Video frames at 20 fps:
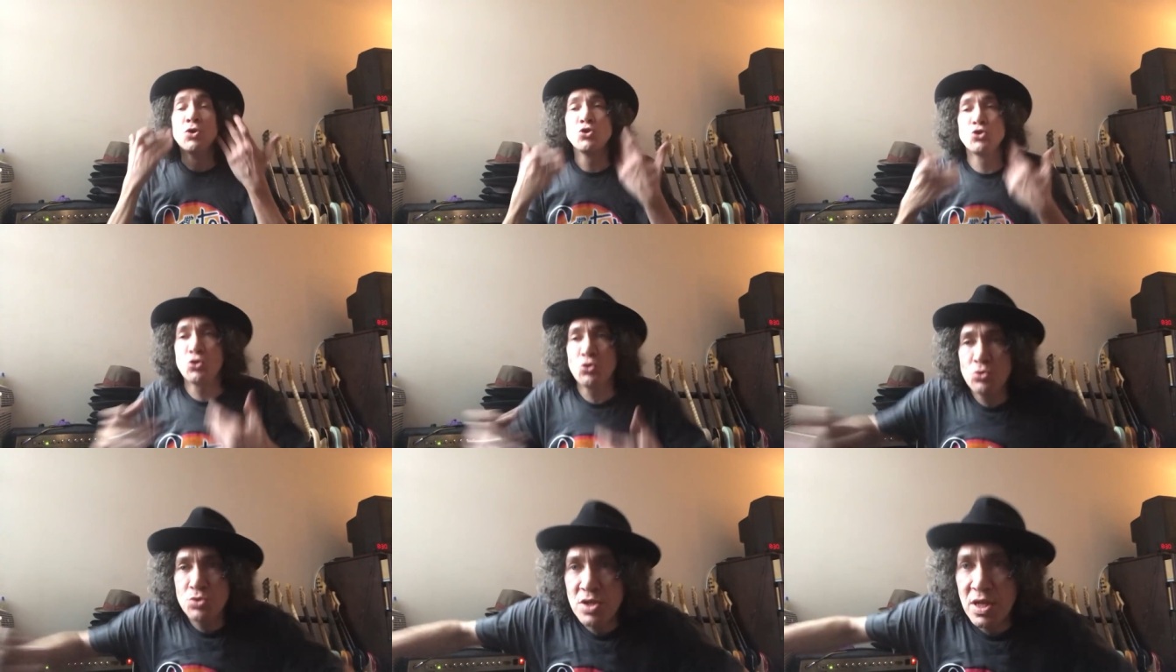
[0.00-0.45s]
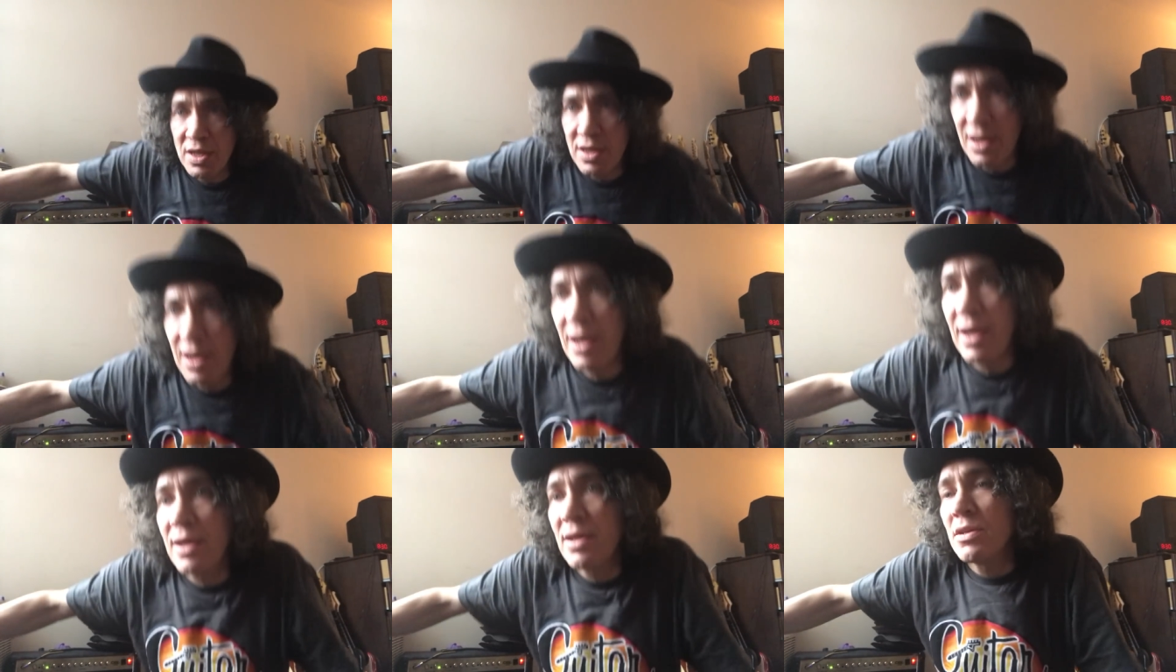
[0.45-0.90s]
choosing
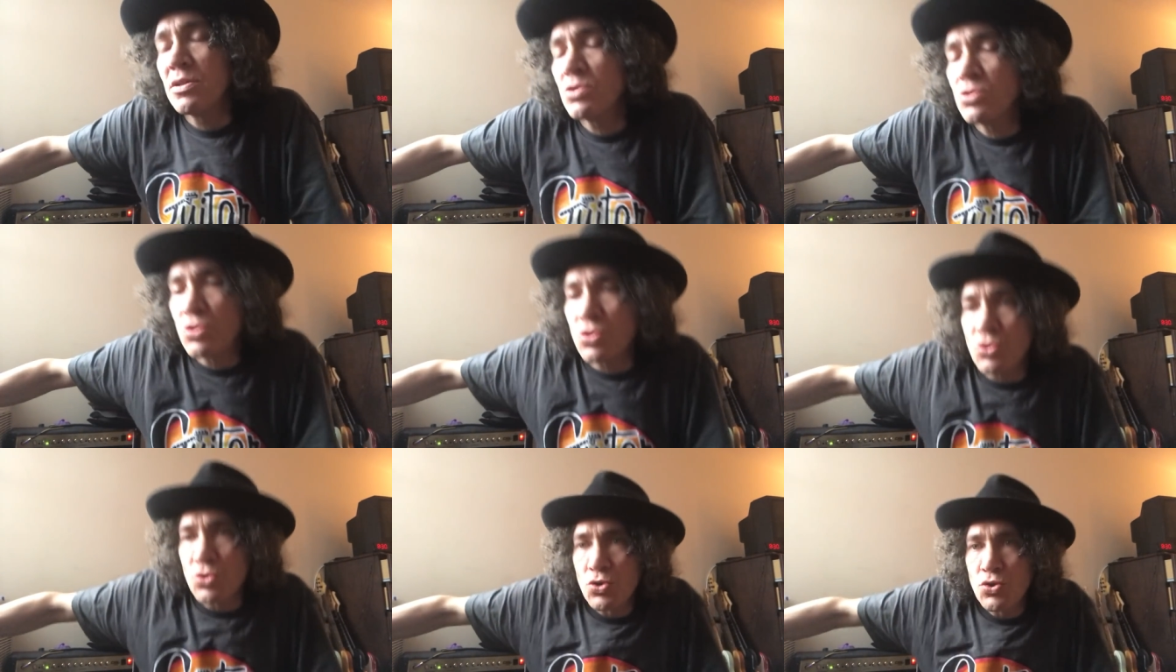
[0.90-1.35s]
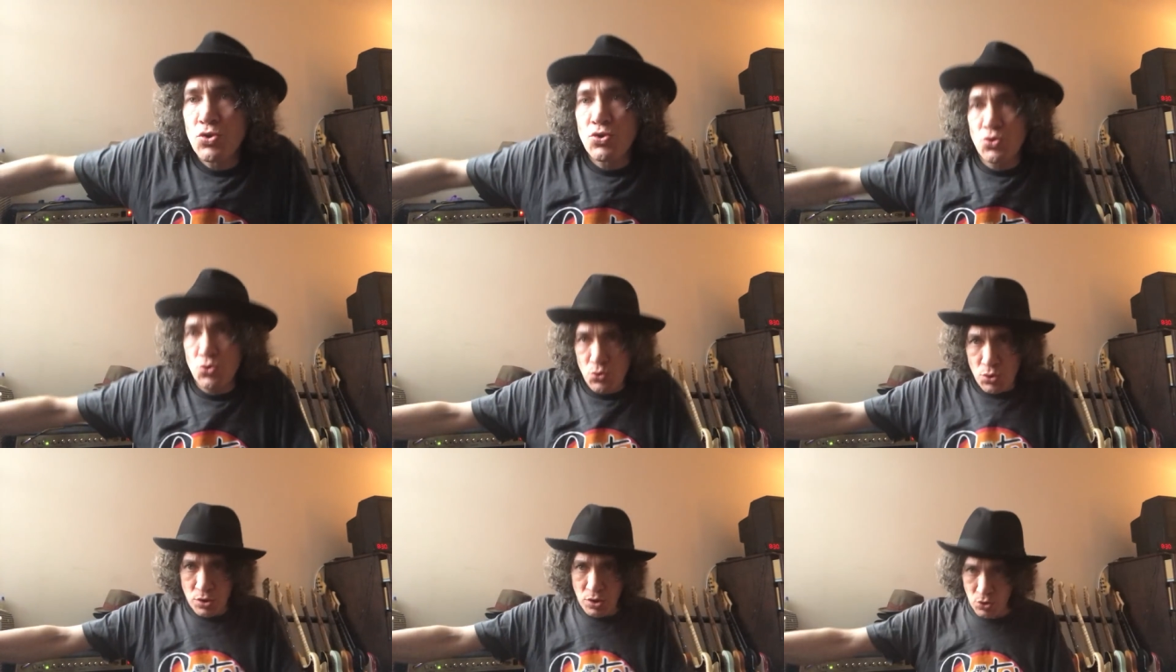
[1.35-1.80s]
a hat to
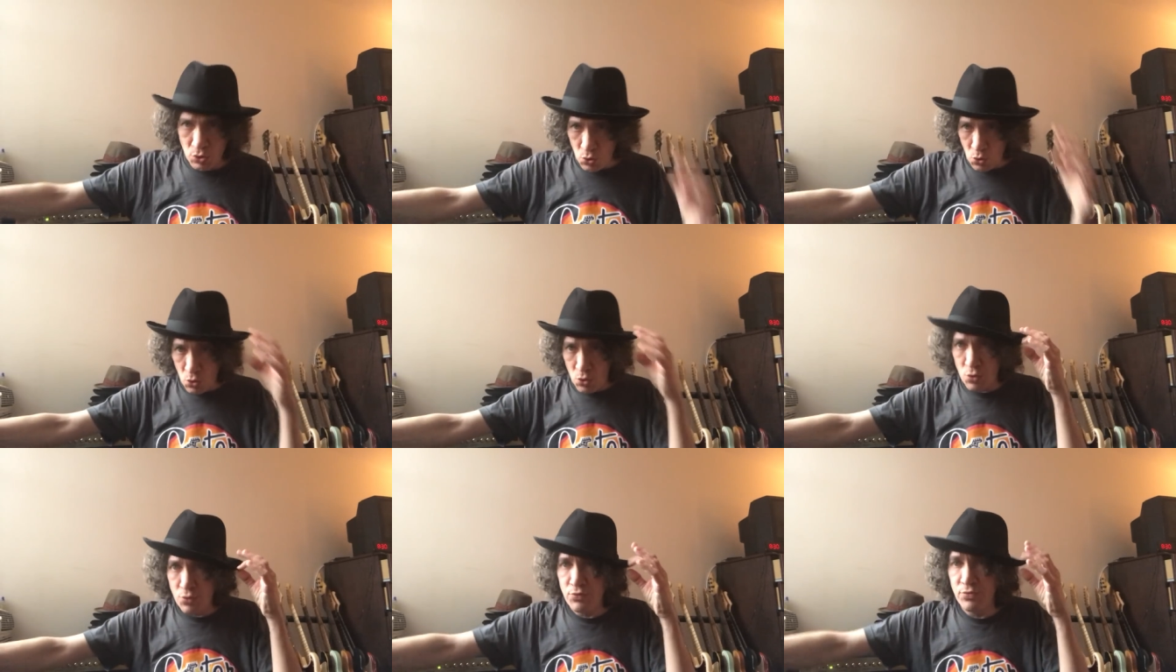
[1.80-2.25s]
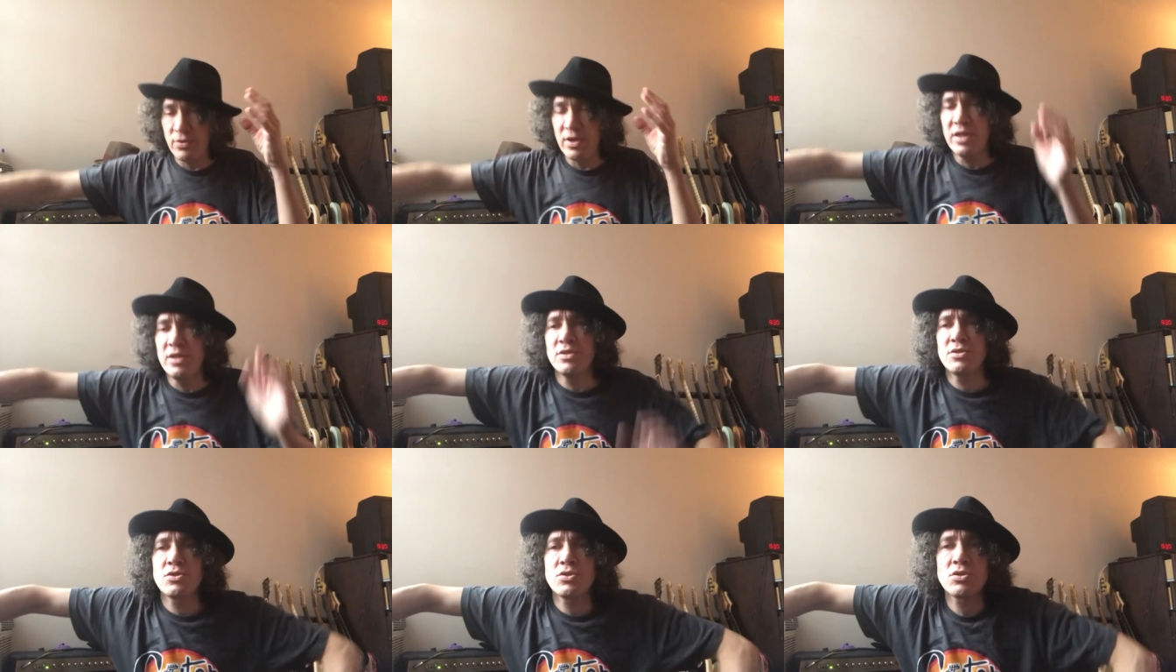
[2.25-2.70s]
suit your
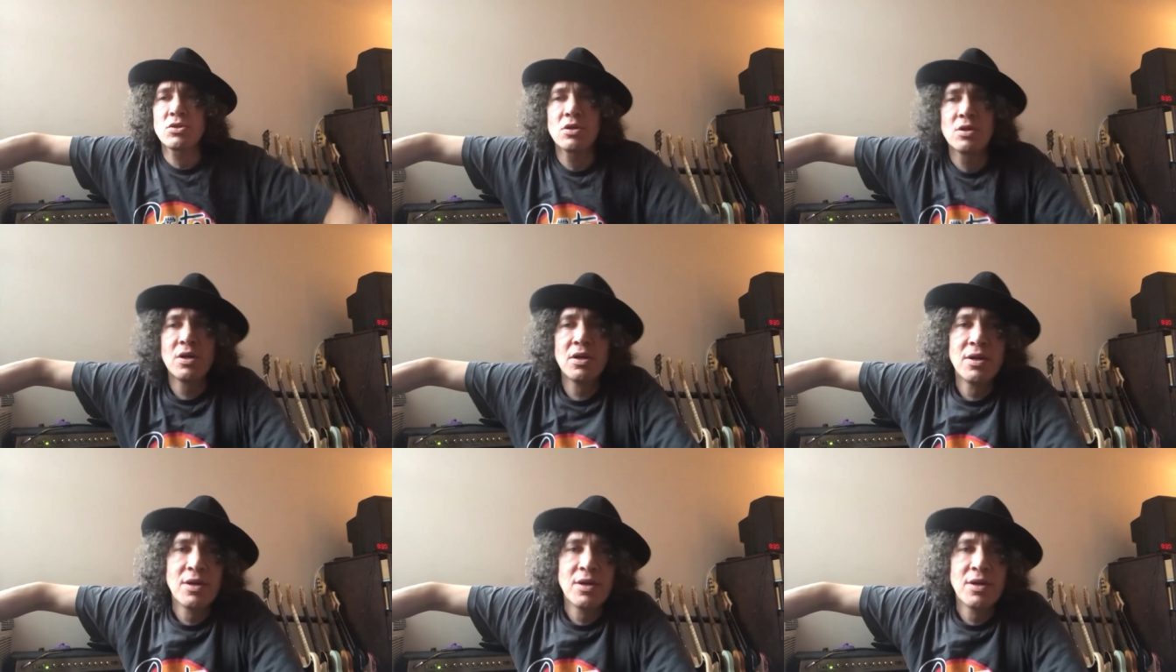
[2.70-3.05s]
face.